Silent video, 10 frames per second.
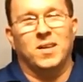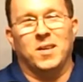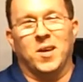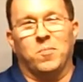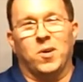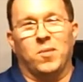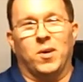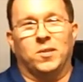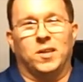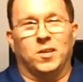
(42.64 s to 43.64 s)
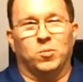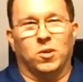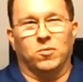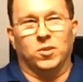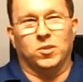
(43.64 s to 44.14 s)
Yeah, probably about 10,
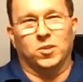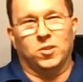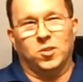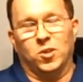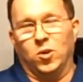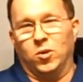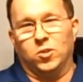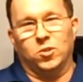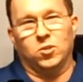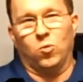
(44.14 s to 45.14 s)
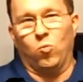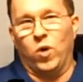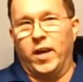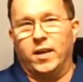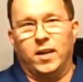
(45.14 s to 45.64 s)
12 inches of snow. It's just a
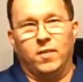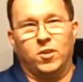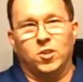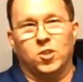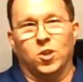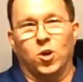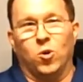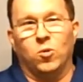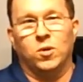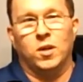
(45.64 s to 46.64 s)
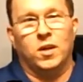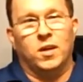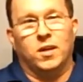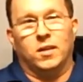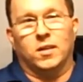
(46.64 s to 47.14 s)
wet, heavy snow.
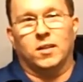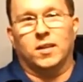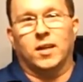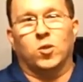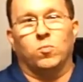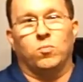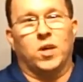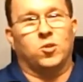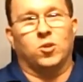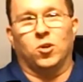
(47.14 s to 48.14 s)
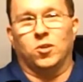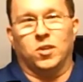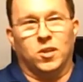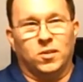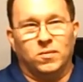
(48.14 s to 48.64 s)
Got that mess all
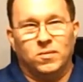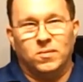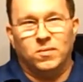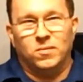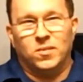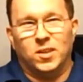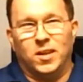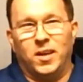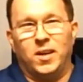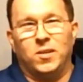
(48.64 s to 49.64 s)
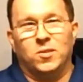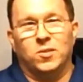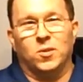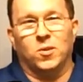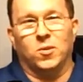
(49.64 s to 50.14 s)
done today,
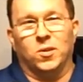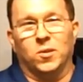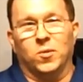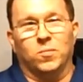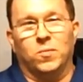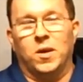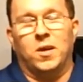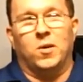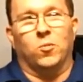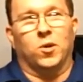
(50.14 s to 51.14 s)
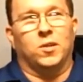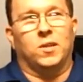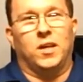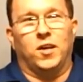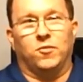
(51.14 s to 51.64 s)
so, you know, we're into
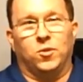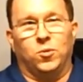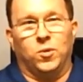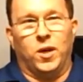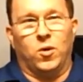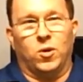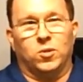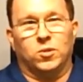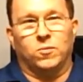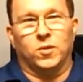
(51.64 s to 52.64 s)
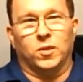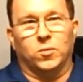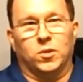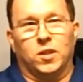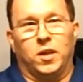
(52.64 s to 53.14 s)
the afternoon hours, so I figure,
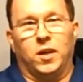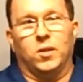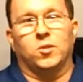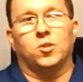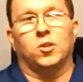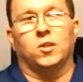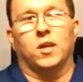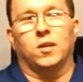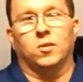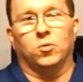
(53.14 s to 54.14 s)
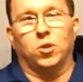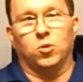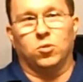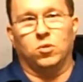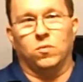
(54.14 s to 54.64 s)
what the hey, let's sit down and do a
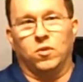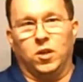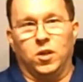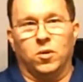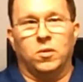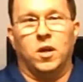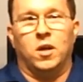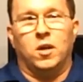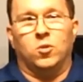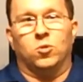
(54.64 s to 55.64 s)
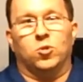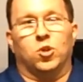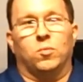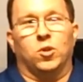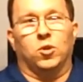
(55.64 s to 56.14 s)
YouTube video. Do
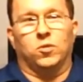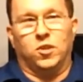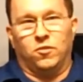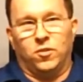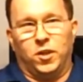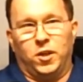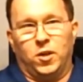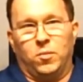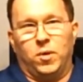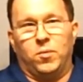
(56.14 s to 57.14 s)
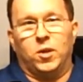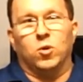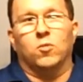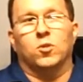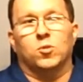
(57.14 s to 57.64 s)
something a little different here, maybe
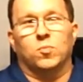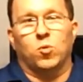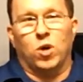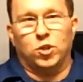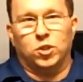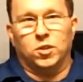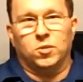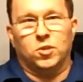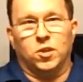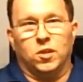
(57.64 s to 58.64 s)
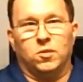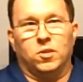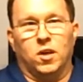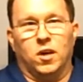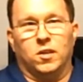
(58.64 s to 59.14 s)
go over some questions
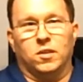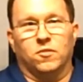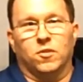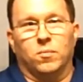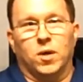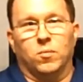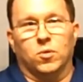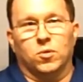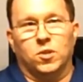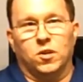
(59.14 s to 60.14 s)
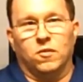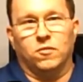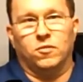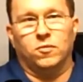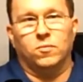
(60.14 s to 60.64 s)
that different members
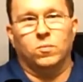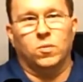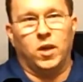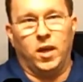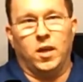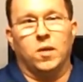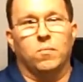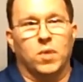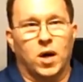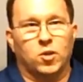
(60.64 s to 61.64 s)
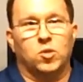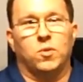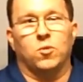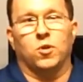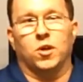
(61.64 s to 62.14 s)
have inboxed
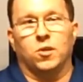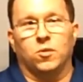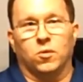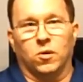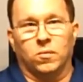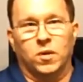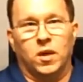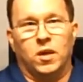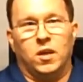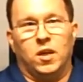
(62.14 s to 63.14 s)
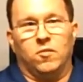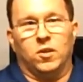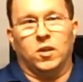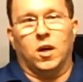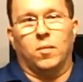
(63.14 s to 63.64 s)
me with or
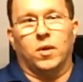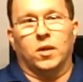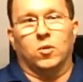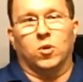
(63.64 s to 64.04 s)
even commented